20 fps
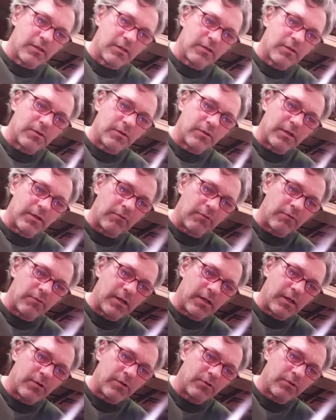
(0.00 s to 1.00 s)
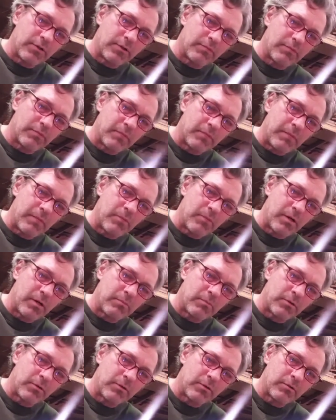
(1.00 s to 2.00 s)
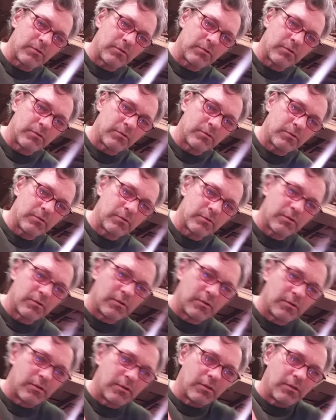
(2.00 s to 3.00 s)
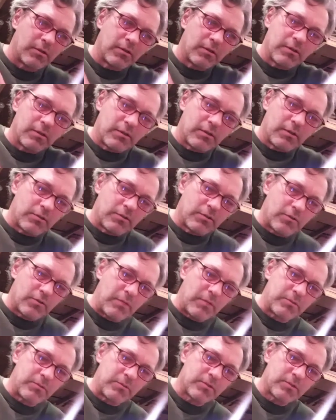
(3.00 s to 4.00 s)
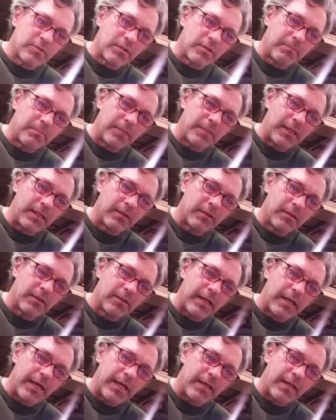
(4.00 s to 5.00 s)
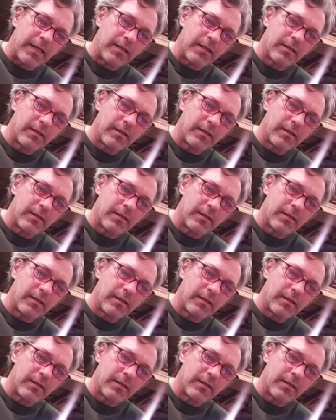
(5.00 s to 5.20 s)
going around my marble, so I'm just going to peel that.